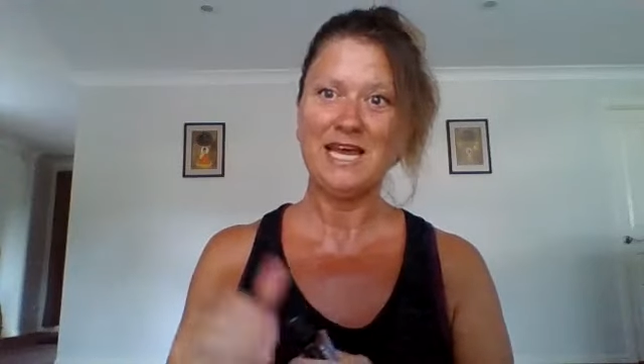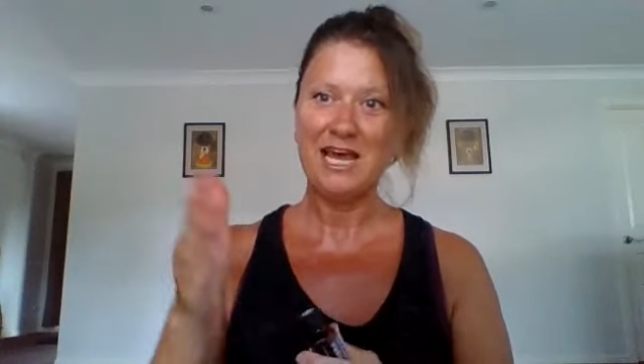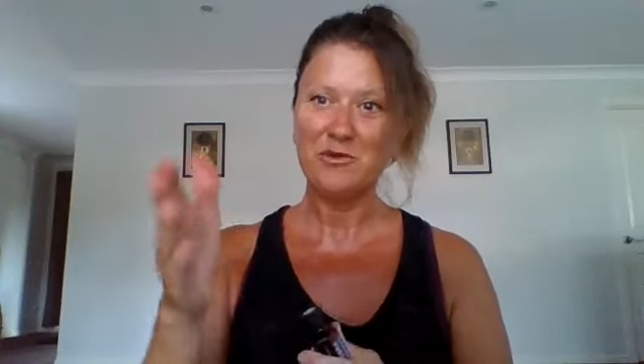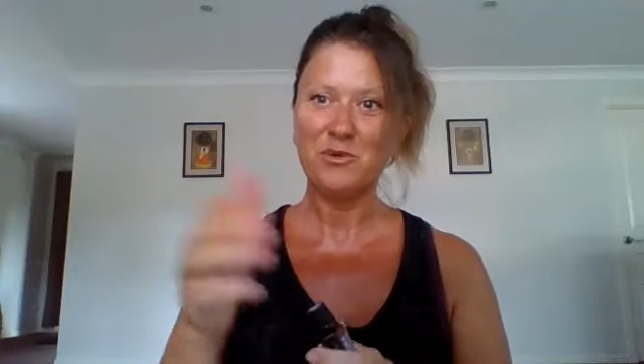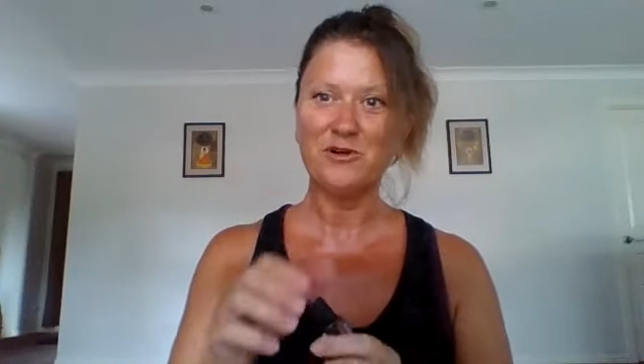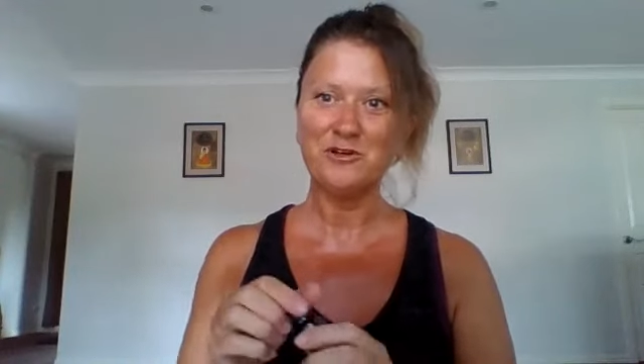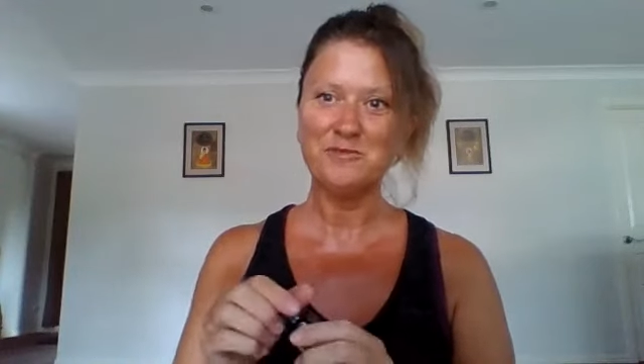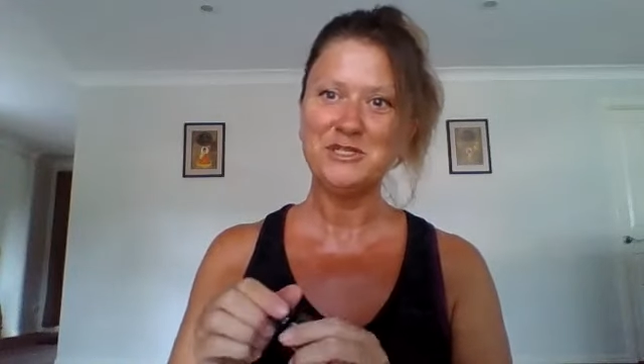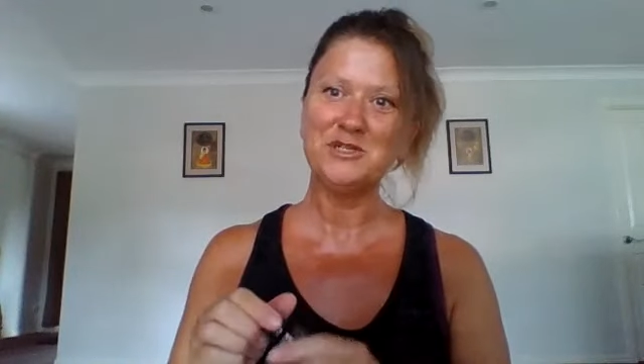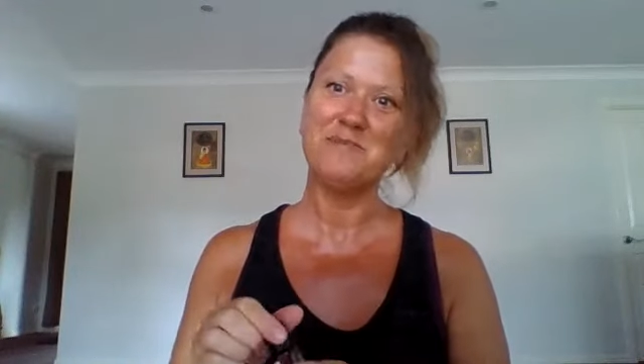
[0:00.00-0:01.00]
And welcome
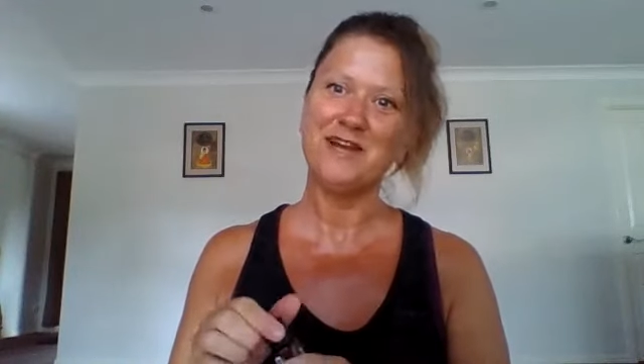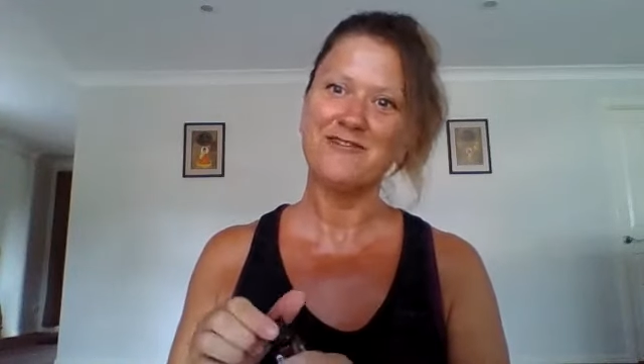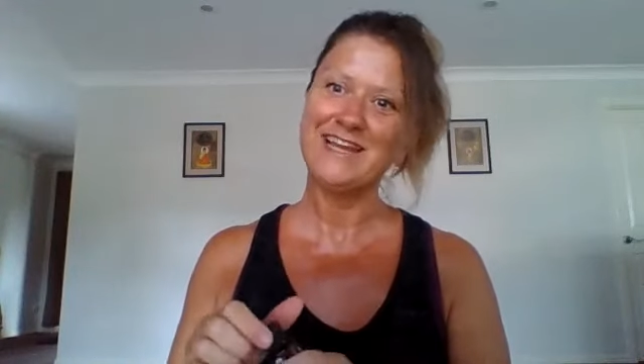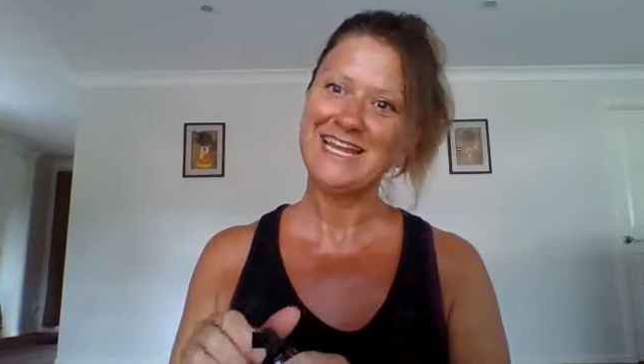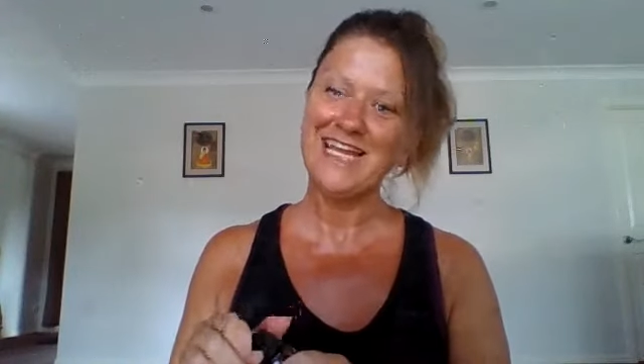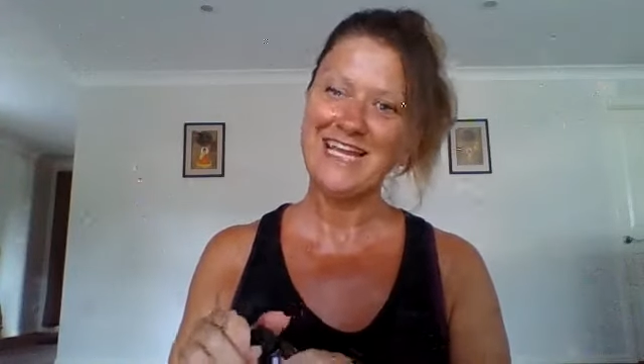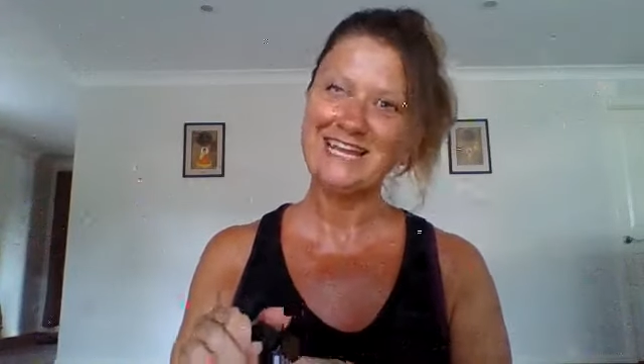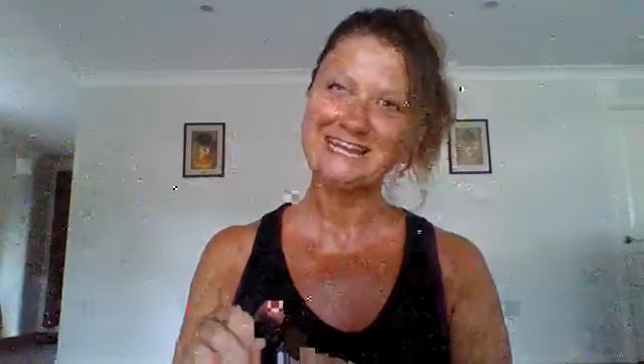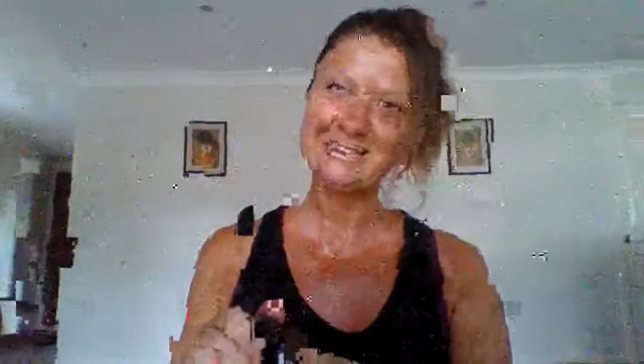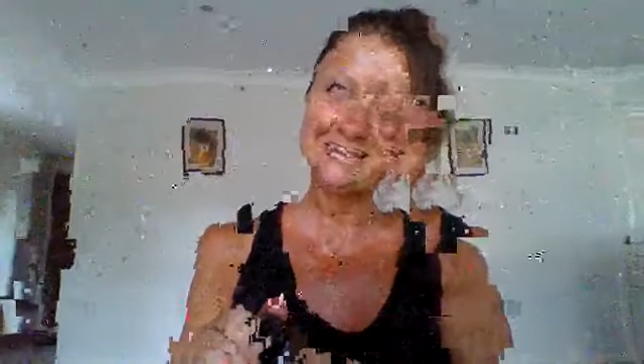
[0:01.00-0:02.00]
to Mary and Kat.